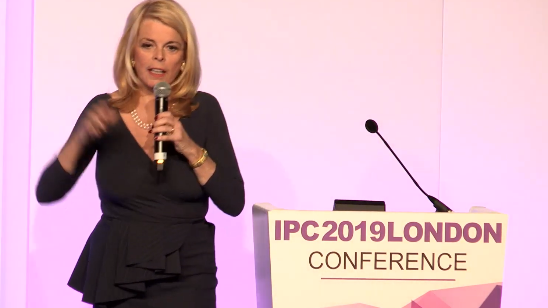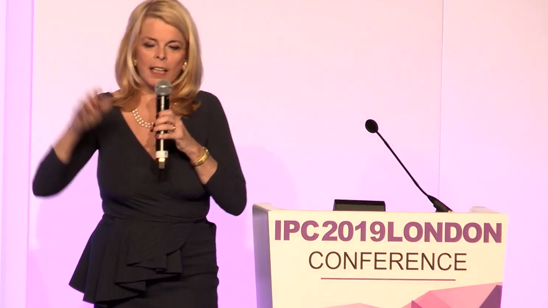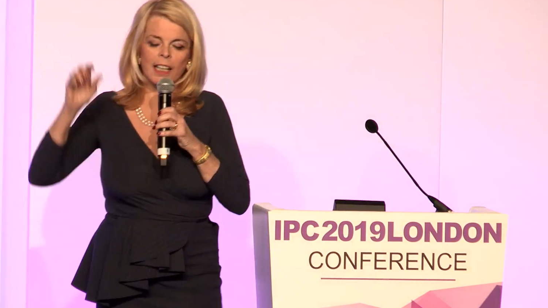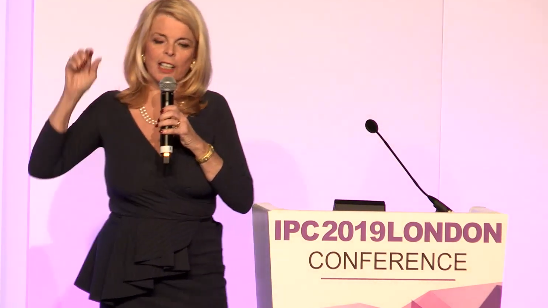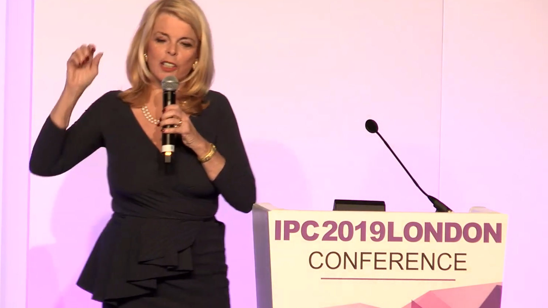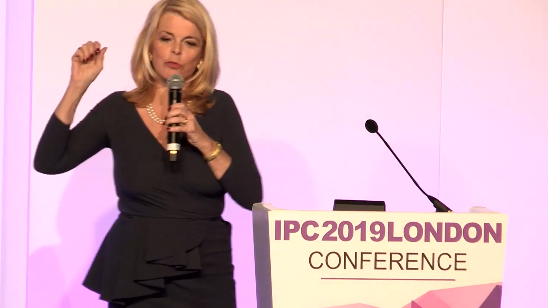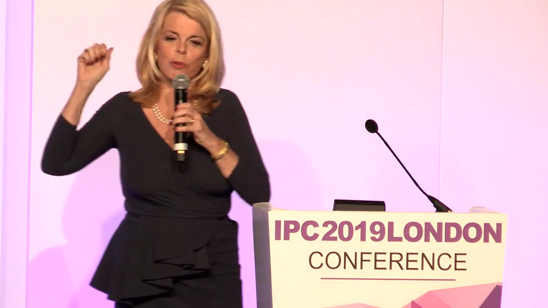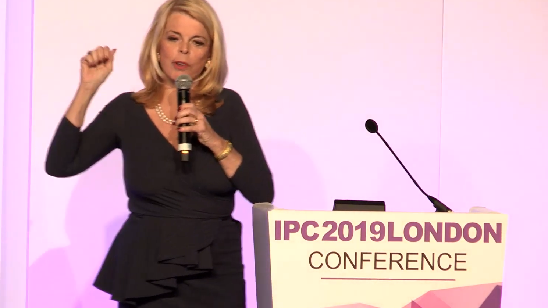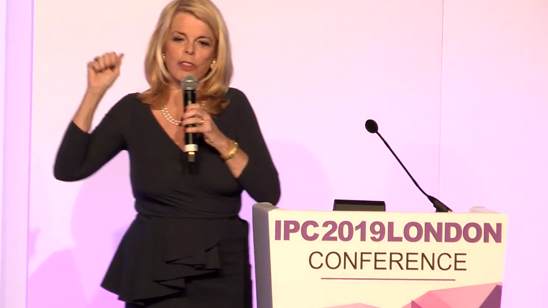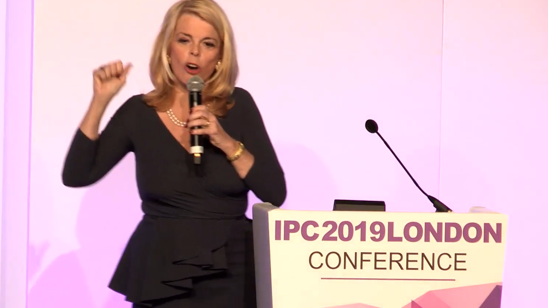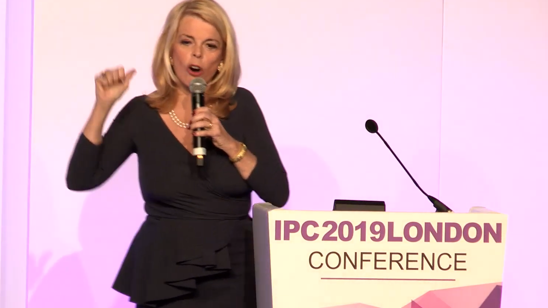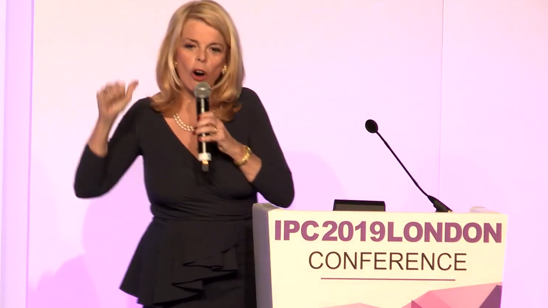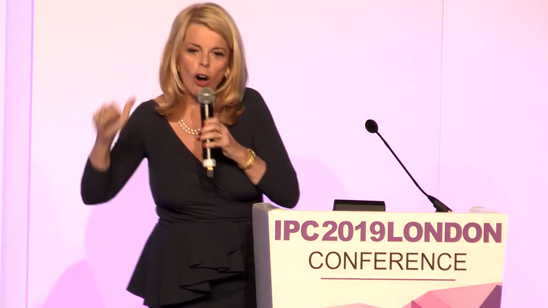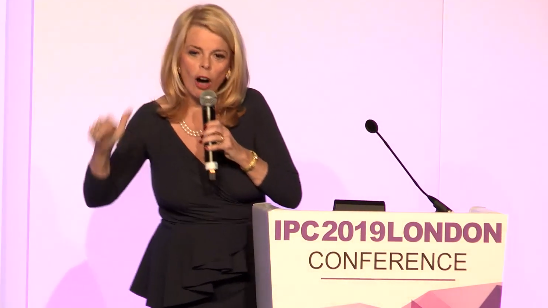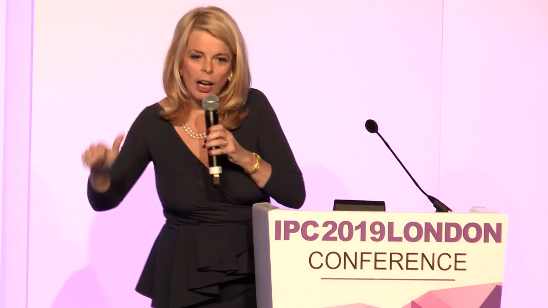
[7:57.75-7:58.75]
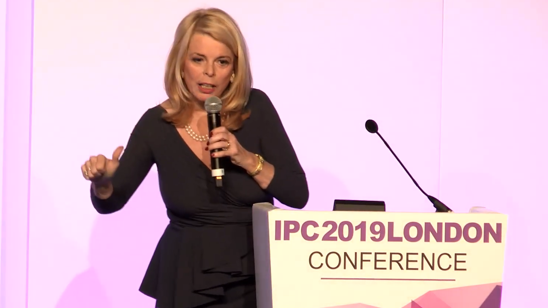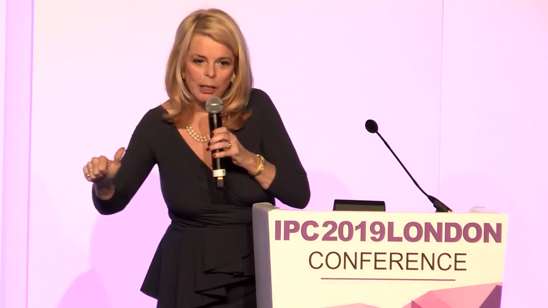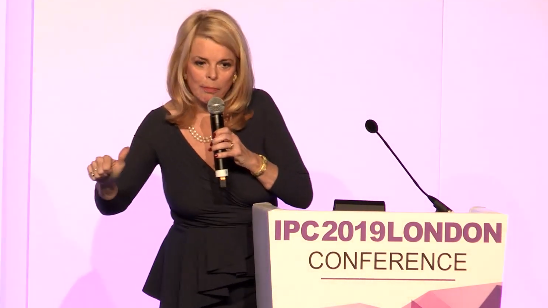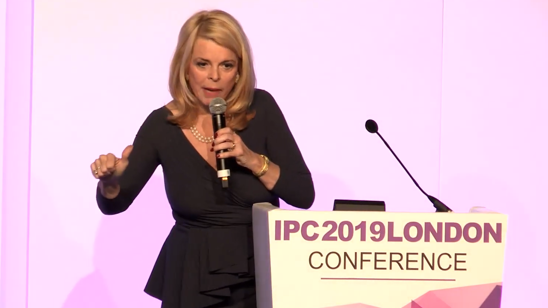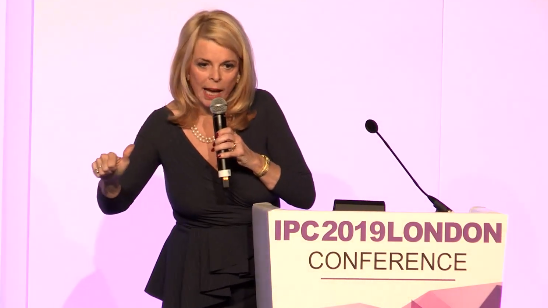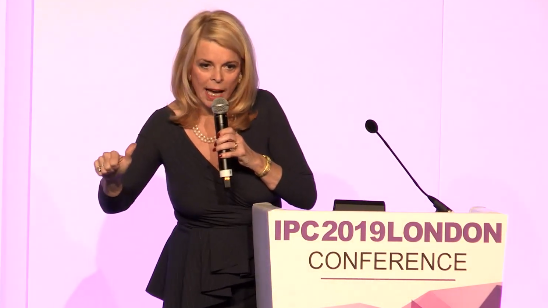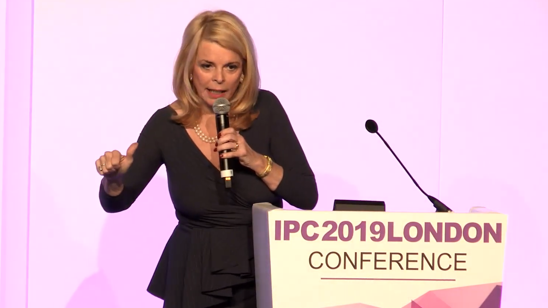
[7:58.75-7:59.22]
is with
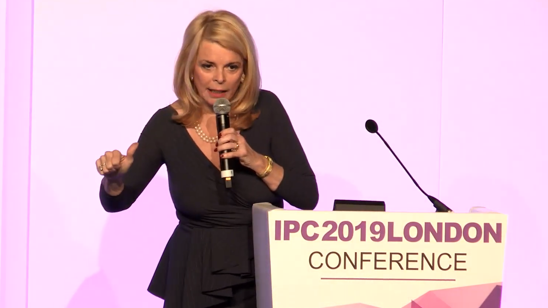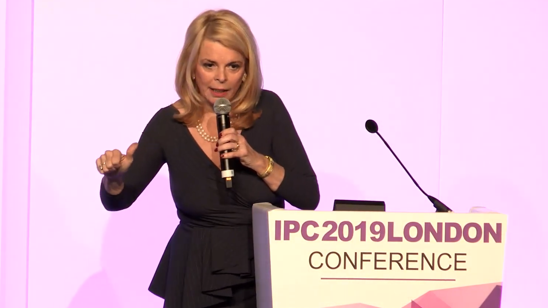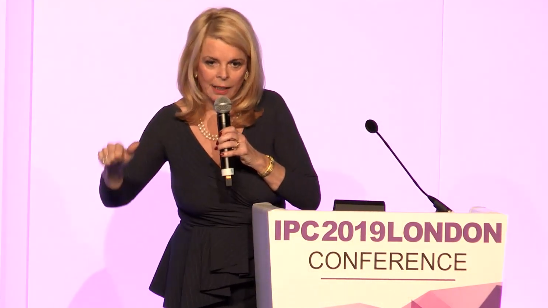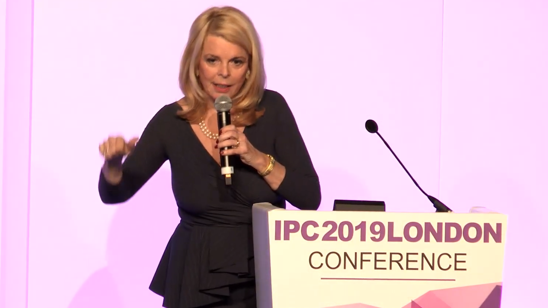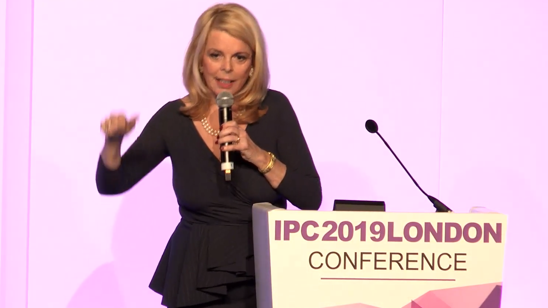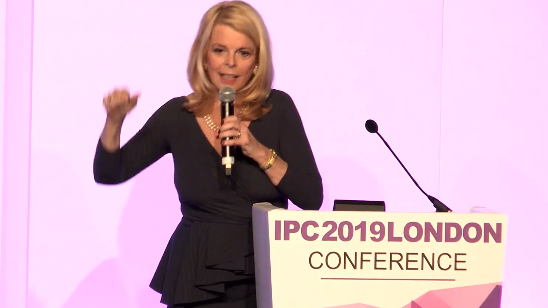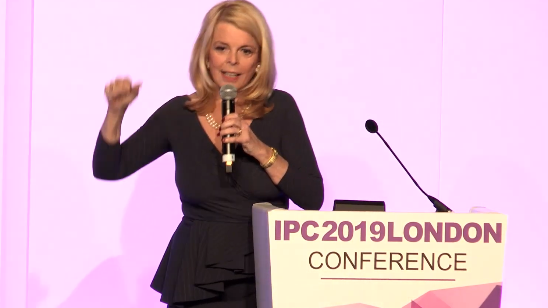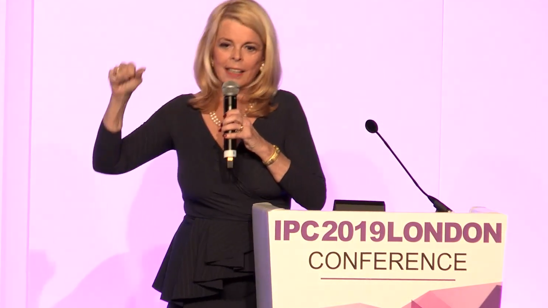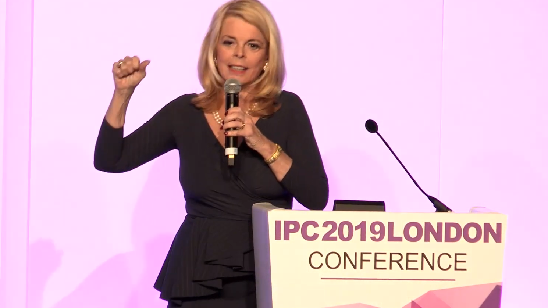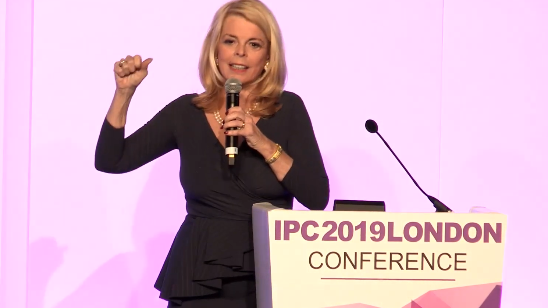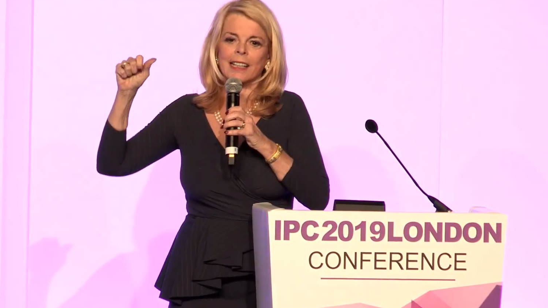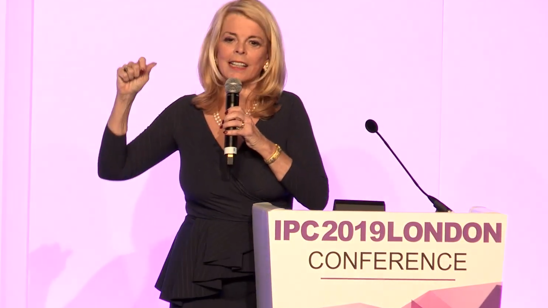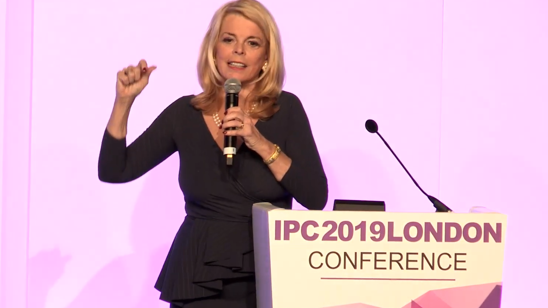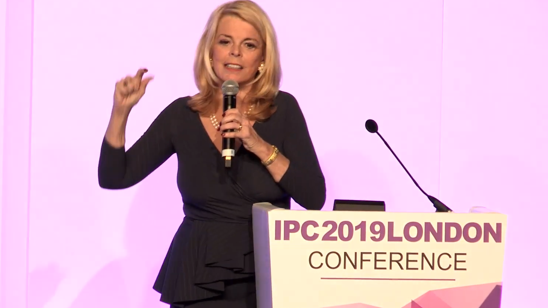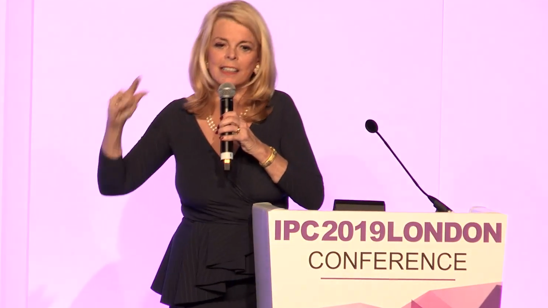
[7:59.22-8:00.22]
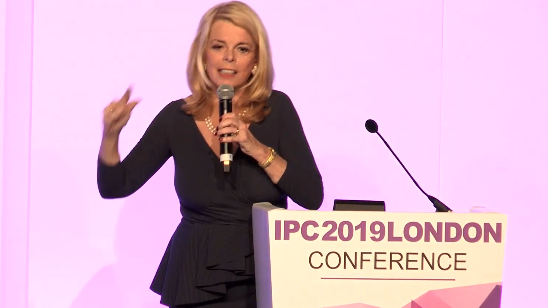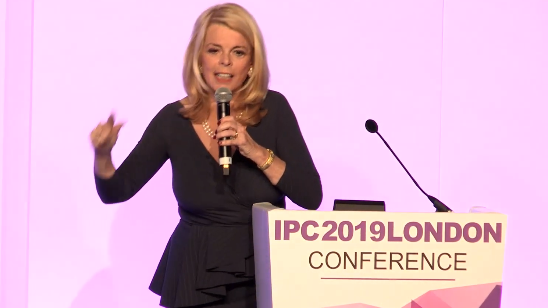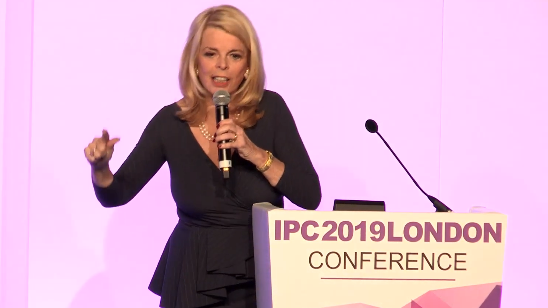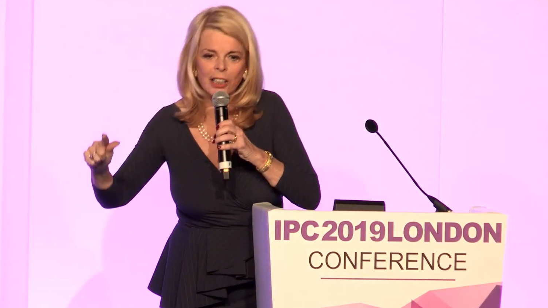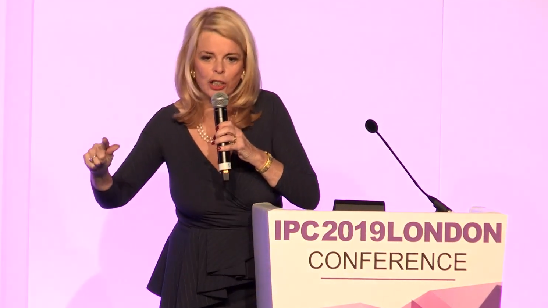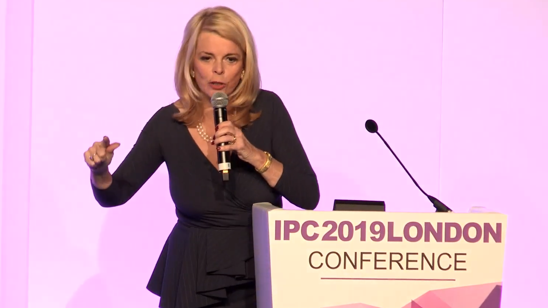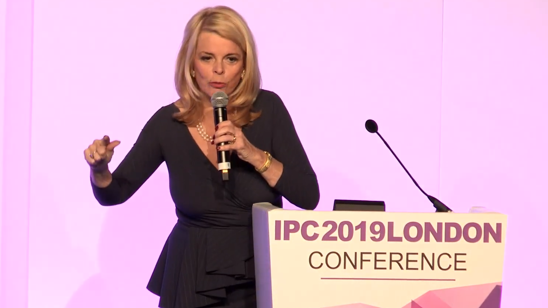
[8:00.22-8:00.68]
automatic,
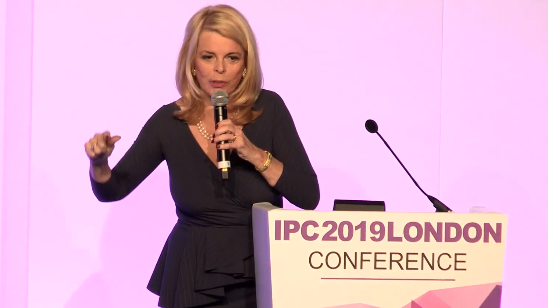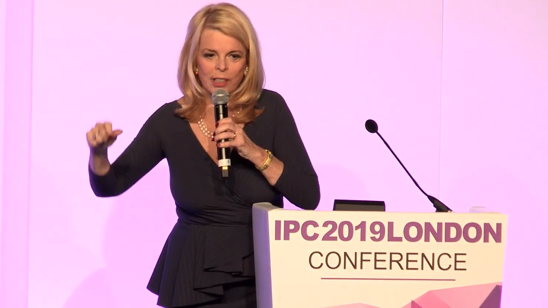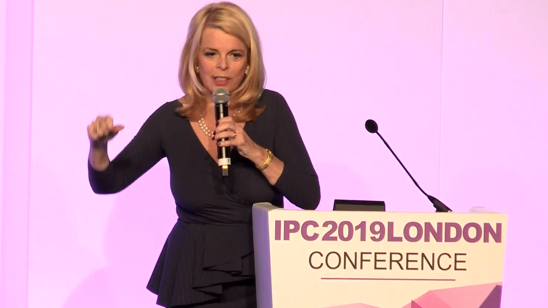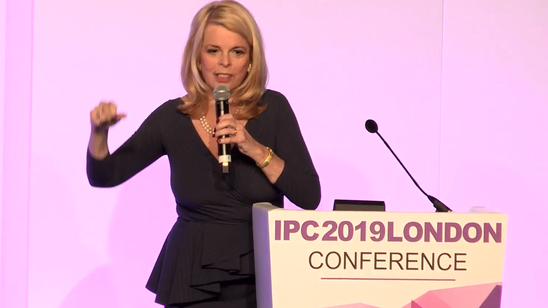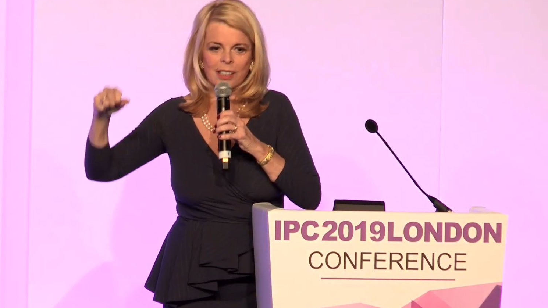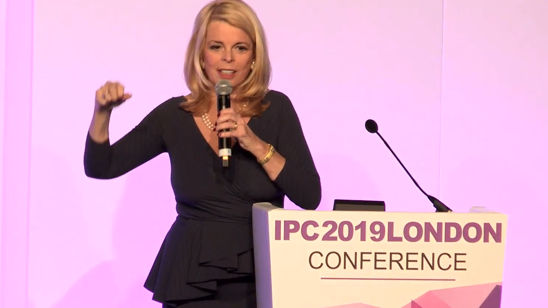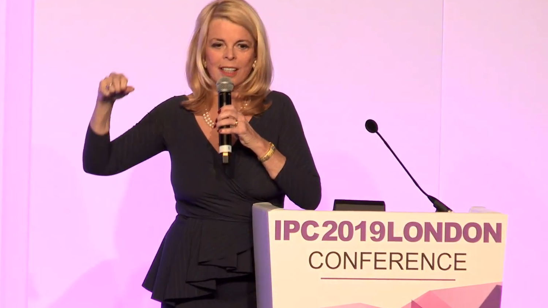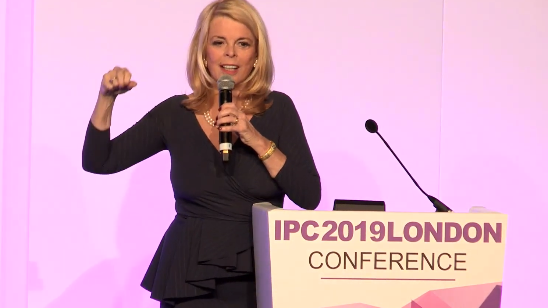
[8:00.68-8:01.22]
continuous,